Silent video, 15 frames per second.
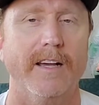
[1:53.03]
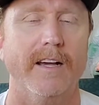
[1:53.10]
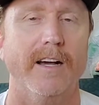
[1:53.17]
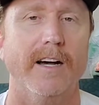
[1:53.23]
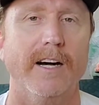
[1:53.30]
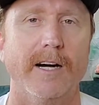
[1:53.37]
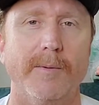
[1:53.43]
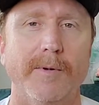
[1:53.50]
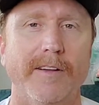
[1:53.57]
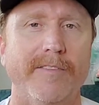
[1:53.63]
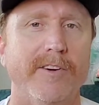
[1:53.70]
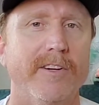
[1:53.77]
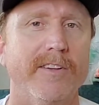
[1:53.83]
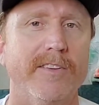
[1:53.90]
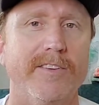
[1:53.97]

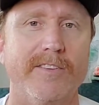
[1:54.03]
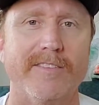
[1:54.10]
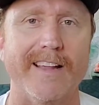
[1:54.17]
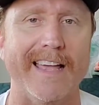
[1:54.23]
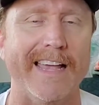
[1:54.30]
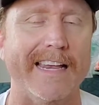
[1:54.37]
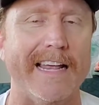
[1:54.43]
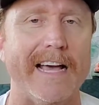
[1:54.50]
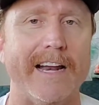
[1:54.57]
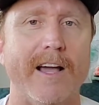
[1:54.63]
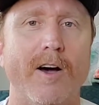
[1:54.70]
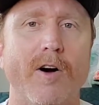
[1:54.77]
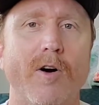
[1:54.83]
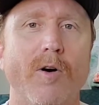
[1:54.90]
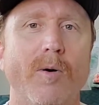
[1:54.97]
if you're just hanging out
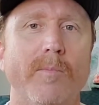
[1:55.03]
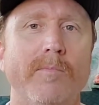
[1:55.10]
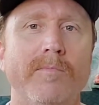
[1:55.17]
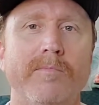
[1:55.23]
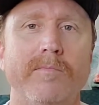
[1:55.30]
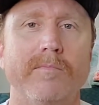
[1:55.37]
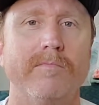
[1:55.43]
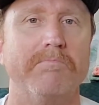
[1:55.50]
at home,